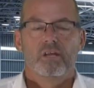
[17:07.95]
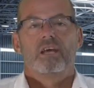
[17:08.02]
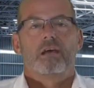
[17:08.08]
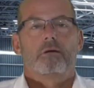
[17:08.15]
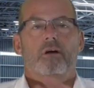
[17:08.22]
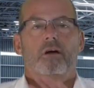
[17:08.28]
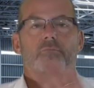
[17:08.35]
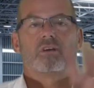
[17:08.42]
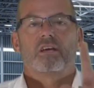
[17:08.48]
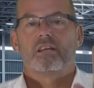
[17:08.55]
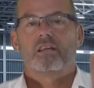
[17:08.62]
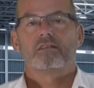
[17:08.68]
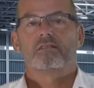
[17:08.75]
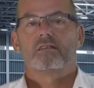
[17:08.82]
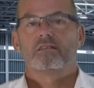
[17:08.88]
Anyway, I'm getting
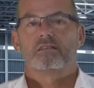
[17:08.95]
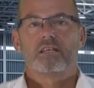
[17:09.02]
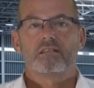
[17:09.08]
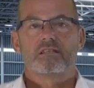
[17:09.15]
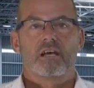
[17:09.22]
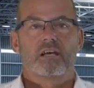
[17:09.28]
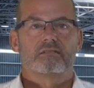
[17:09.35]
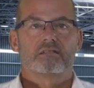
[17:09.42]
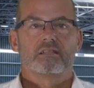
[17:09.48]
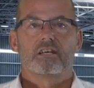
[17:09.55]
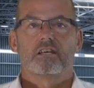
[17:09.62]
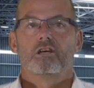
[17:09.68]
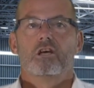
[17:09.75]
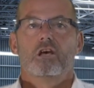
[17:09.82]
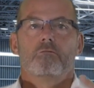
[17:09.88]
into the details
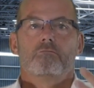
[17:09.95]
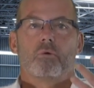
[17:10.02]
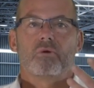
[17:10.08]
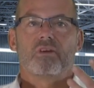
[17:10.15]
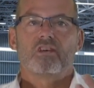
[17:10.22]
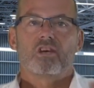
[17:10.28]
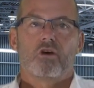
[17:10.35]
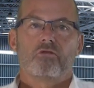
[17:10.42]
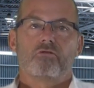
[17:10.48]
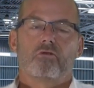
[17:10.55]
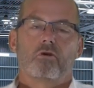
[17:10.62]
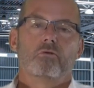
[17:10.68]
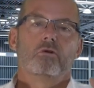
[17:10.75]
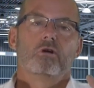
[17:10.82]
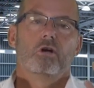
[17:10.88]
here. But we can go
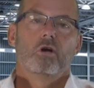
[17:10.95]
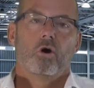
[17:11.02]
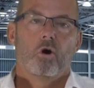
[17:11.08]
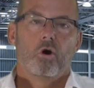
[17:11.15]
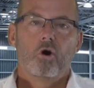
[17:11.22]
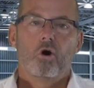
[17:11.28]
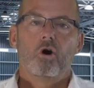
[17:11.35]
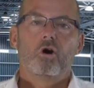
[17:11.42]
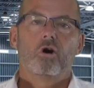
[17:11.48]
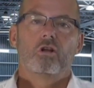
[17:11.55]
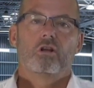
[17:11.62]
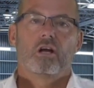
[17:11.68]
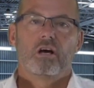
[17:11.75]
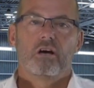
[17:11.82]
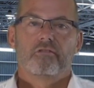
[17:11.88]
through
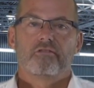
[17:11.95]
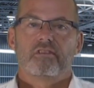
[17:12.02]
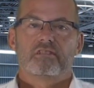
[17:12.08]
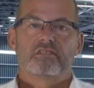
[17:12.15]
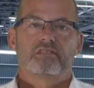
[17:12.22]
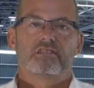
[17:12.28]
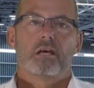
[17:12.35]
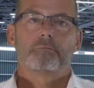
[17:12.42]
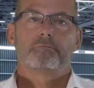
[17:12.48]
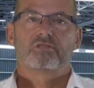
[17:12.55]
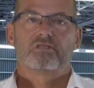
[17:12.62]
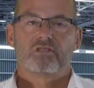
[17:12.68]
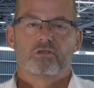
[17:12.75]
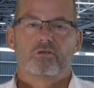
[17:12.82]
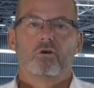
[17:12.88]
all of the
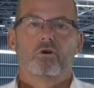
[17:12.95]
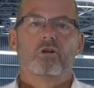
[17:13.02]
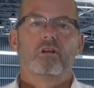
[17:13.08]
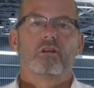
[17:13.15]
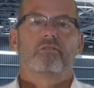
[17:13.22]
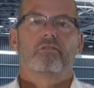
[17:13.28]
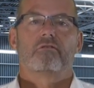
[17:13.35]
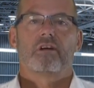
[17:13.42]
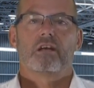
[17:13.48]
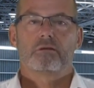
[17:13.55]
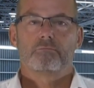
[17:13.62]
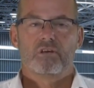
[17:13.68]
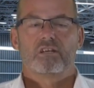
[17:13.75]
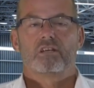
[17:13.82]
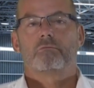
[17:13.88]
steps and all of the
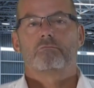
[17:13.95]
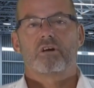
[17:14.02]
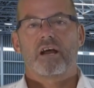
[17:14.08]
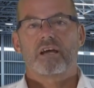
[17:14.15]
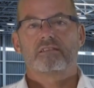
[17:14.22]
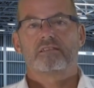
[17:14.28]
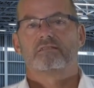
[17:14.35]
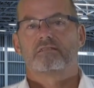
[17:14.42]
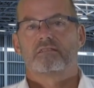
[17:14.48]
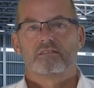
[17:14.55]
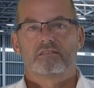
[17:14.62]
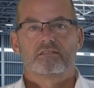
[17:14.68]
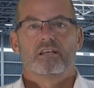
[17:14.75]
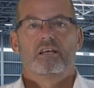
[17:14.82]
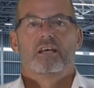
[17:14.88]
recommended
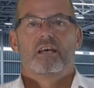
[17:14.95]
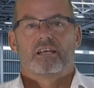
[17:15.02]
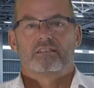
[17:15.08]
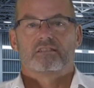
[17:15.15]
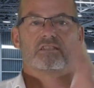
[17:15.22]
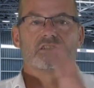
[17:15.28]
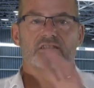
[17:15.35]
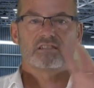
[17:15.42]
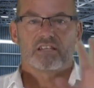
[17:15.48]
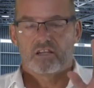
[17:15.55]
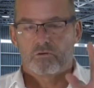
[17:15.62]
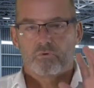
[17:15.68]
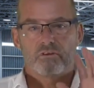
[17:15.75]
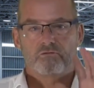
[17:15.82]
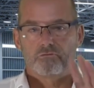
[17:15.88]
practices and just see
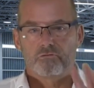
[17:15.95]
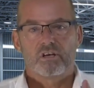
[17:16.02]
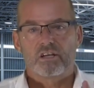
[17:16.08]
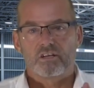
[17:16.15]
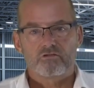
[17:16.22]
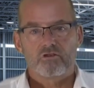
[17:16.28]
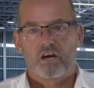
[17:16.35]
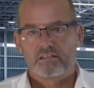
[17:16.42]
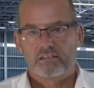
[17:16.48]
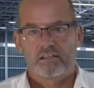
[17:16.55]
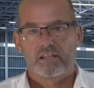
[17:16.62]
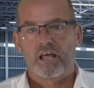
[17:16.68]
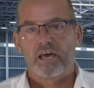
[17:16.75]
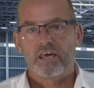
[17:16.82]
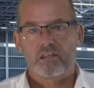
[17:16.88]
that we've really tried to
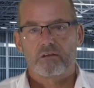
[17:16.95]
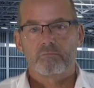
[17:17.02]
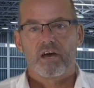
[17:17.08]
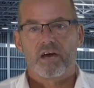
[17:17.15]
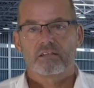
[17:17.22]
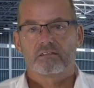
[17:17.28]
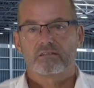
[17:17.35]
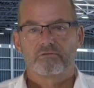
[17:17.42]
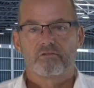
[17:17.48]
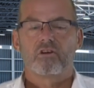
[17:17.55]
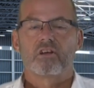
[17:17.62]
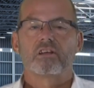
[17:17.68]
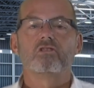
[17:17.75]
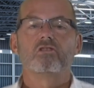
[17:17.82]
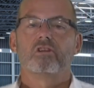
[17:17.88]
lay them out
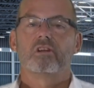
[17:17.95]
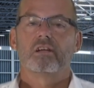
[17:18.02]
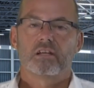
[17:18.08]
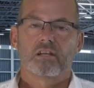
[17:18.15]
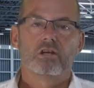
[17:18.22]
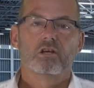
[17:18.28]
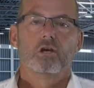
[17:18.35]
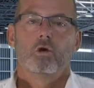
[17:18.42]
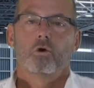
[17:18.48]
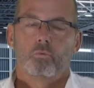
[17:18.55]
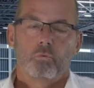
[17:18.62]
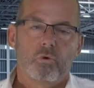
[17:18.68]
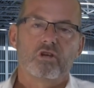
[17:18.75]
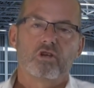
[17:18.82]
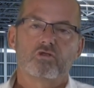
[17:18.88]
very clearly
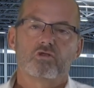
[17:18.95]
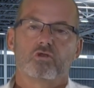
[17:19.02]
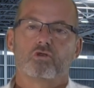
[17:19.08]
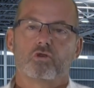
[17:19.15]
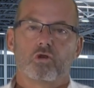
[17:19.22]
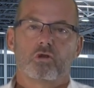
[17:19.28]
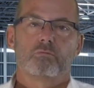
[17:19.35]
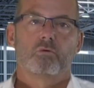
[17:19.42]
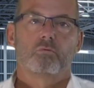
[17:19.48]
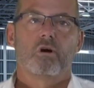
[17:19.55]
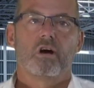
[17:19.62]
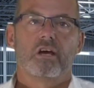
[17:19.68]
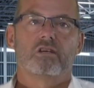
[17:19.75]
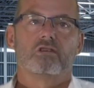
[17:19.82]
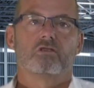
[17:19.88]
when you should do them and
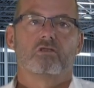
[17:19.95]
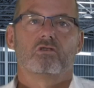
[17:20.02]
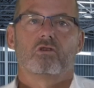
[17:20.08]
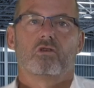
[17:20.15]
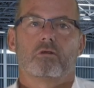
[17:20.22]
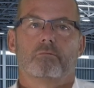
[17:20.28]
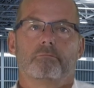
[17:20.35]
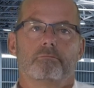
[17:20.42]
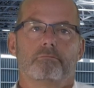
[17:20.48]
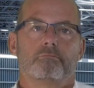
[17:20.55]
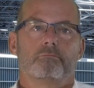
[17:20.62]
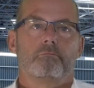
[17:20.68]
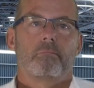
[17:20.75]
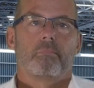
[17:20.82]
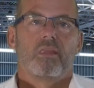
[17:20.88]
why you should do them.
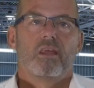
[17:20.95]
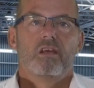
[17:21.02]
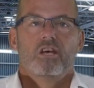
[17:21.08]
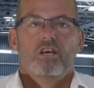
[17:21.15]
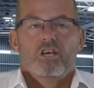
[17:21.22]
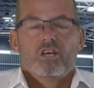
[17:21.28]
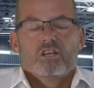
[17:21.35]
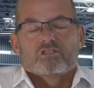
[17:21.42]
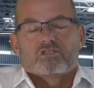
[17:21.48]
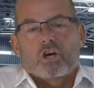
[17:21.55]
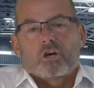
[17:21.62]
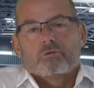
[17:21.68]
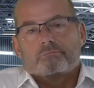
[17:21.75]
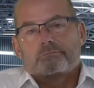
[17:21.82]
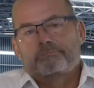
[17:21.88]

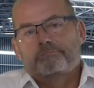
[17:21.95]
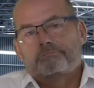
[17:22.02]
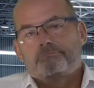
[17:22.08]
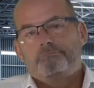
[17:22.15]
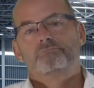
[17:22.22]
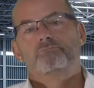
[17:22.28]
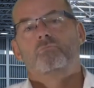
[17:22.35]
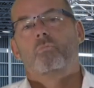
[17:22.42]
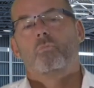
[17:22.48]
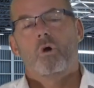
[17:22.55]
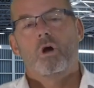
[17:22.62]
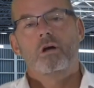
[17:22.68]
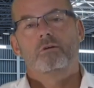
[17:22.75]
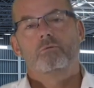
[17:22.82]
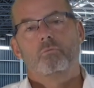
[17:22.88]
So
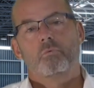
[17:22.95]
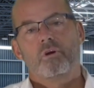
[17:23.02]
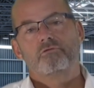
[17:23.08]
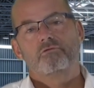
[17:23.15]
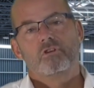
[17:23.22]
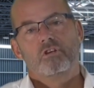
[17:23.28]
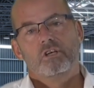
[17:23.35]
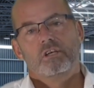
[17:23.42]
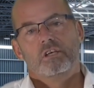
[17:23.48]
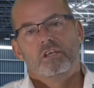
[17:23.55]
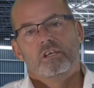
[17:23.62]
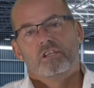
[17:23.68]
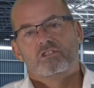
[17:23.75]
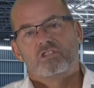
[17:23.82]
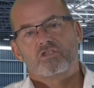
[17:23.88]
we've
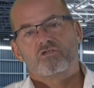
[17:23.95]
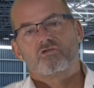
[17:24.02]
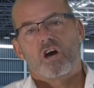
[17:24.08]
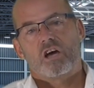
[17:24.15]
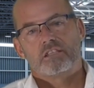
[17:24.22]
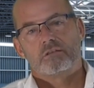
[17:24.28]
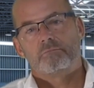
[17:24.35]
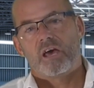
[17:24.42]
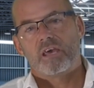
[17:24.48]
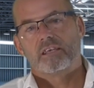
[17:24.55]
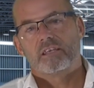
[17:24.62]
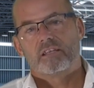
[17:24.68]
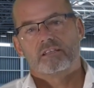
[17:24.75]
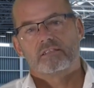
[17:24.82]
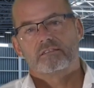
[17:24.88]
just tried to make
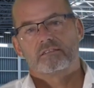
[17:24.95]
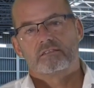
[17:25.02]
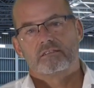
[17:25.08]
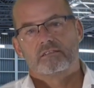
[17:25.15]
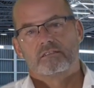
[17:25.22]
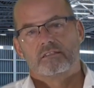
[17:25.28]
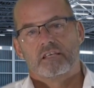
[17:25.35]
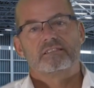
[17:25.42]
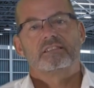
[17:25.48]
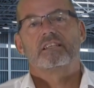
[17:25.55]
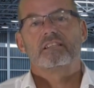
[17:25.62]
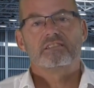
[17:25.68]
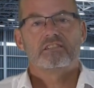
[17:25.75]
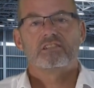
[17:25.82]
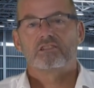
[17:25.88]
it as
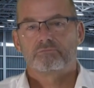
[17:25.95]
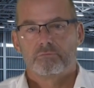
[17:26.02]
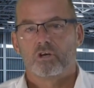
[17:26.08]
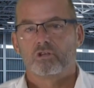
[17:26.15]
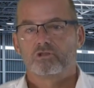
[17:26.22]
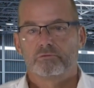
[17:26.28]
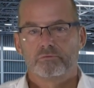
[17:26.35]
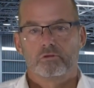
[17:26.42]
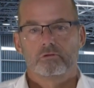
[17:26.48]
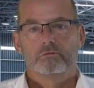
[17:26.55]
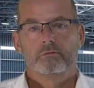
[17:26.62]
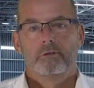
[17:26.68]
easy as possible.